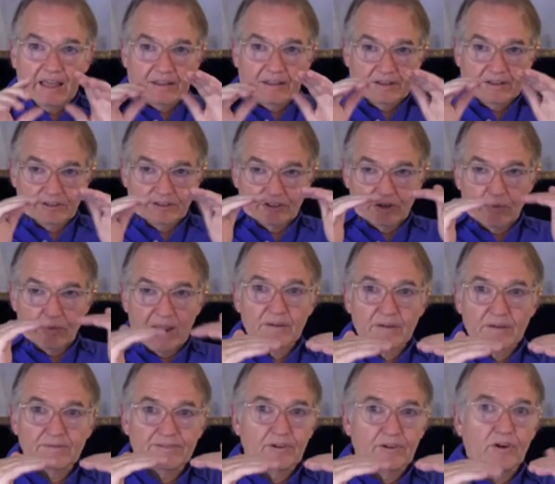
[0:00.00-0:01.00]
There's a
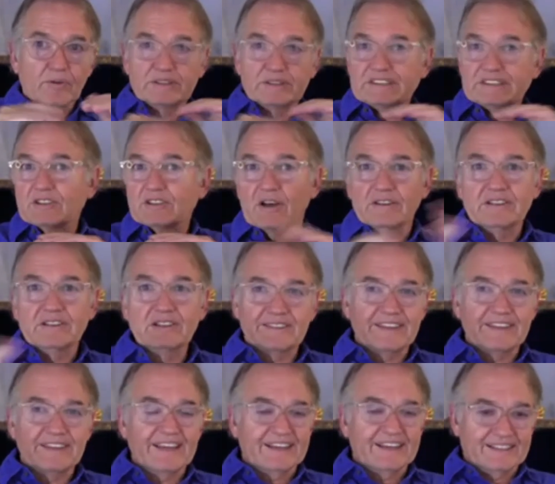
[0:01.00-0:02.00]
ground floor, which is all the
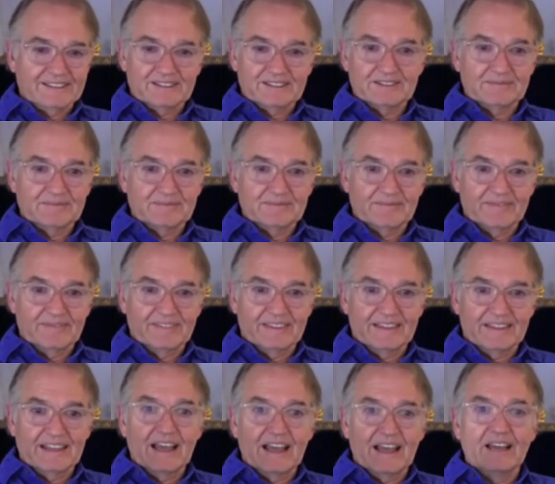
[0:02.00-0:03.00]
good things.
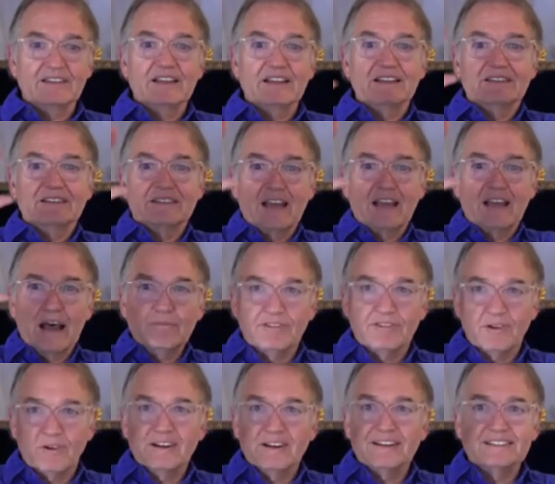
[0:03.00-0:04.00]
On the top
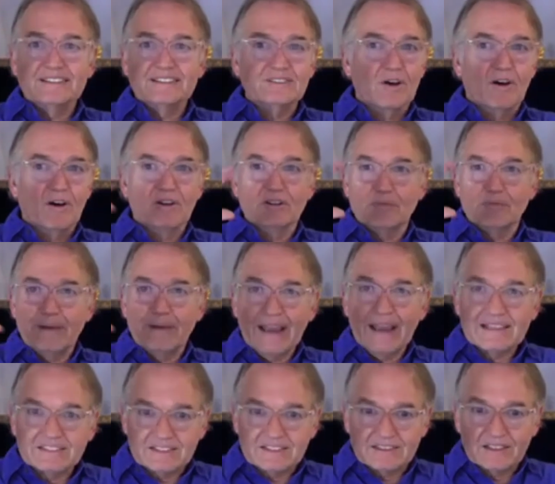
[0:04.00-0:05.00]
floor is all the
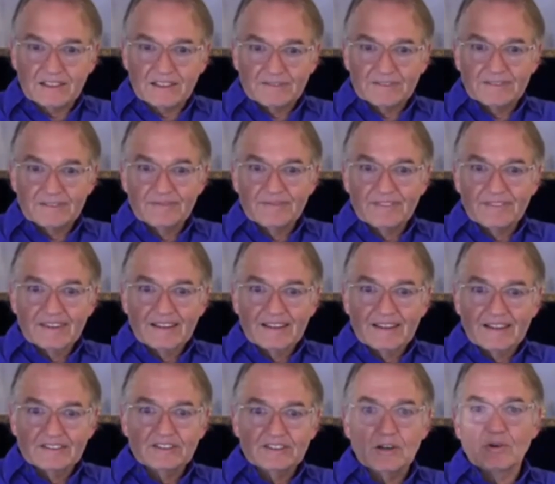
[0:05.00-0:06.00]
bad stuff.
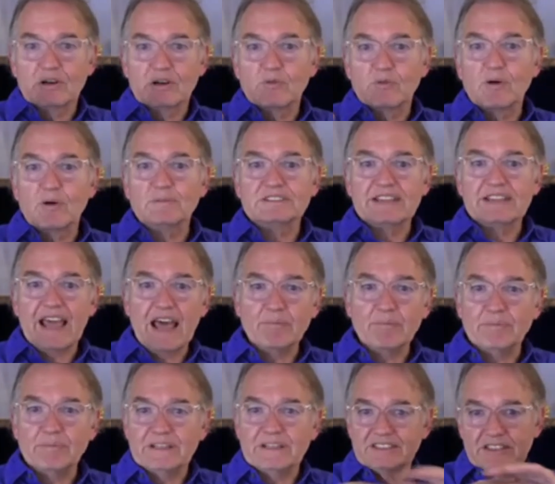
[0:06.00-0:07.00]
So when a woman's
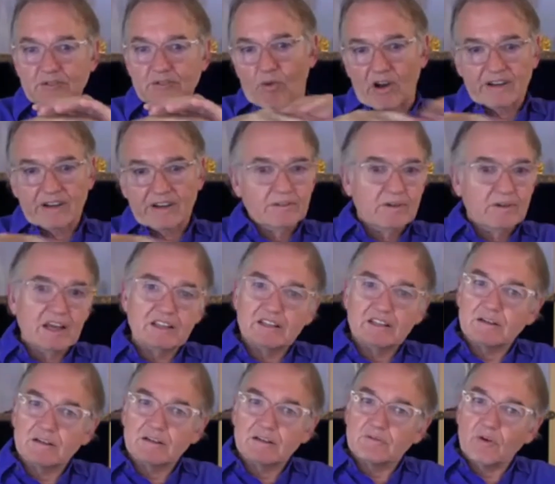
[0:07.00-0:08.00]
happy, she's walking around
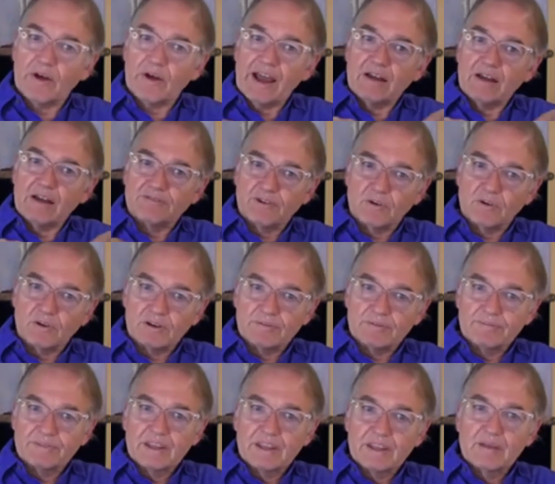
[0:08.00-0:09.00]
the ground floor.
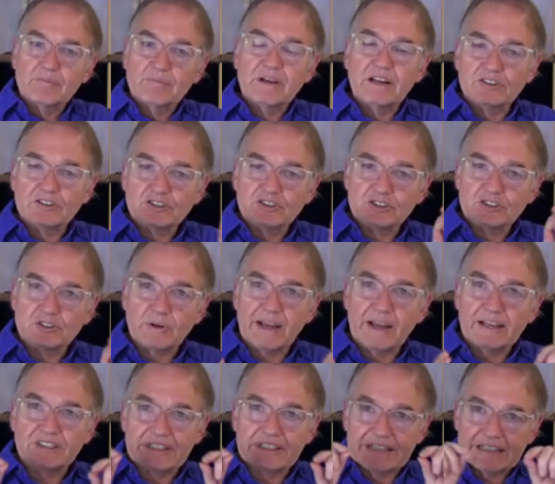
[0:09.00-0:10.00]
But under
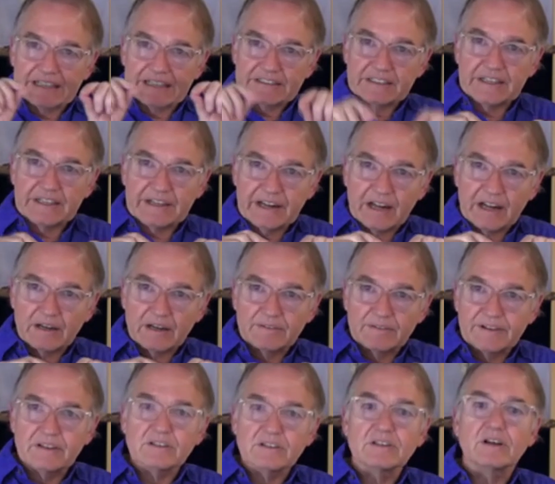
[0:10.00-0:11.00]
stress, she gets in an
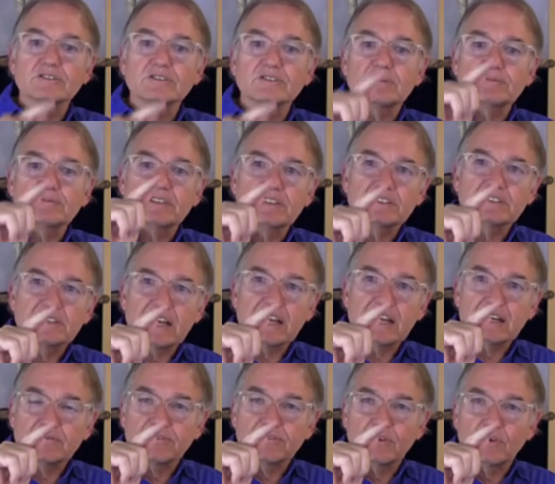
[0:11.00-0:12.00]
elevator, goes up to the
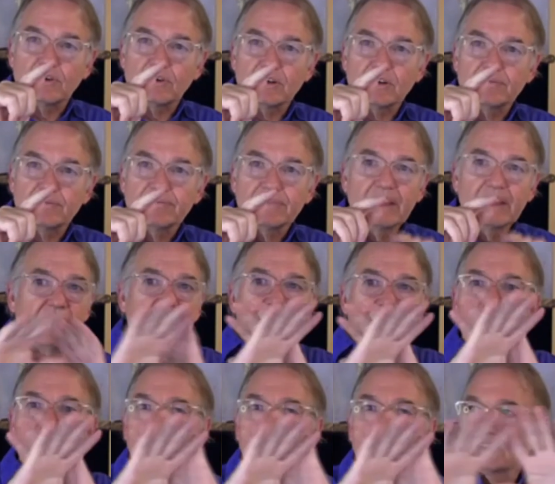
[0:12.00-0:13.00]
second floor,
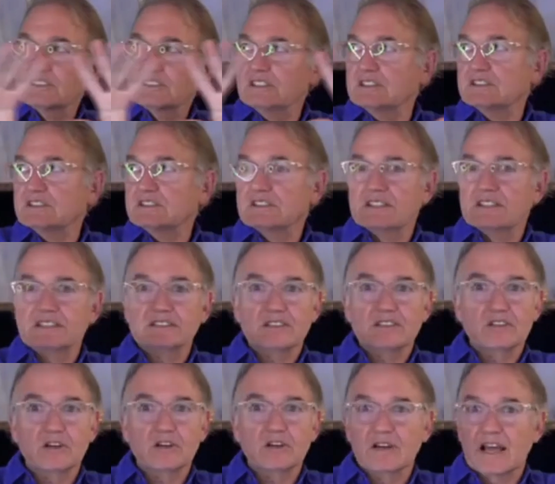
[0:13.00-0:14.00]
and all she sees is
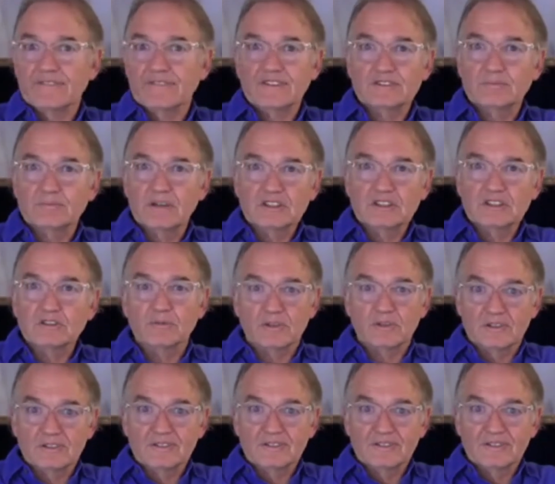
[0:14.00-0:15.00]
her life is miserable.